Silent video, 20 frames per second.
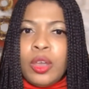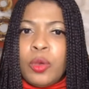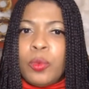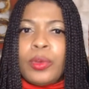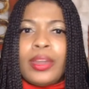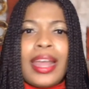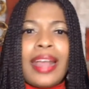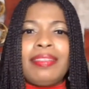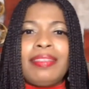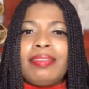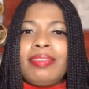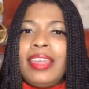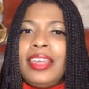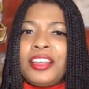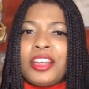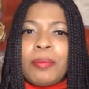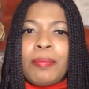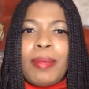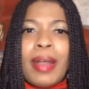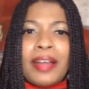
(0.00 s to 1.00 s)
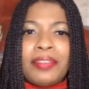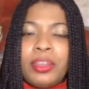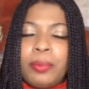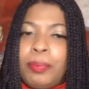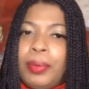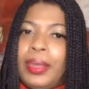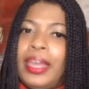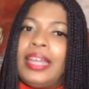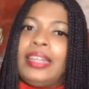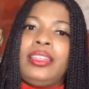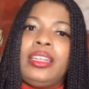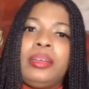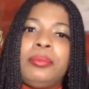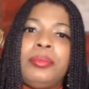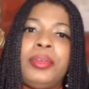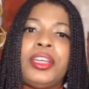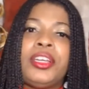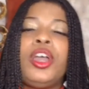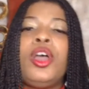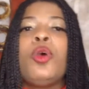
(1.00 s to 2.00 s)
When I think about the
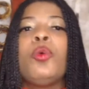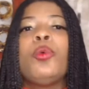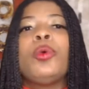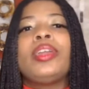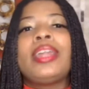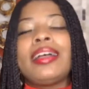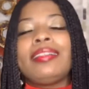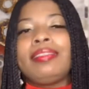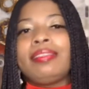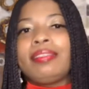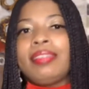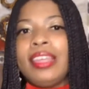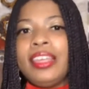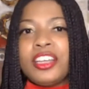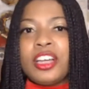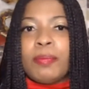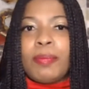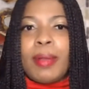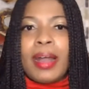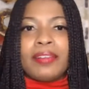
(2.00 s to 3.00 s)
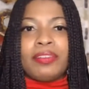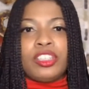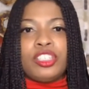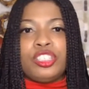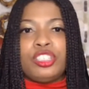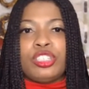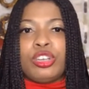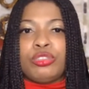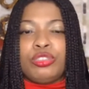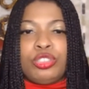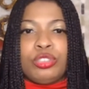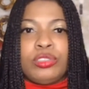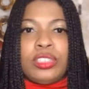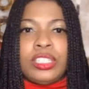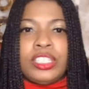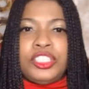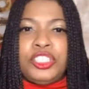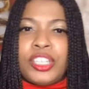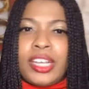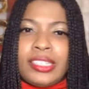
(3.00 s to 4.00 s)
pandemic, when I think about the
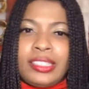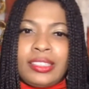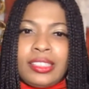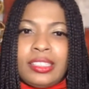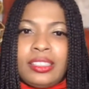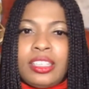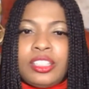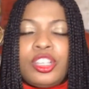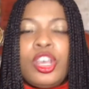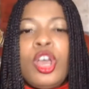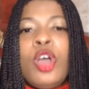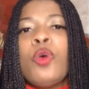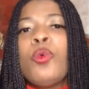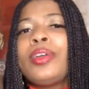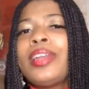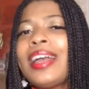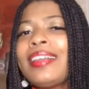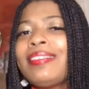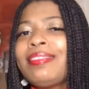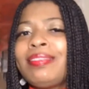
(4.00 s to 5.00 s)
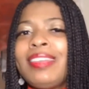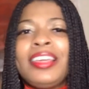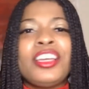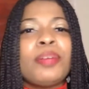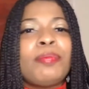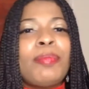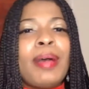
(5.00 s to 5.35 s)
social injustices, when I think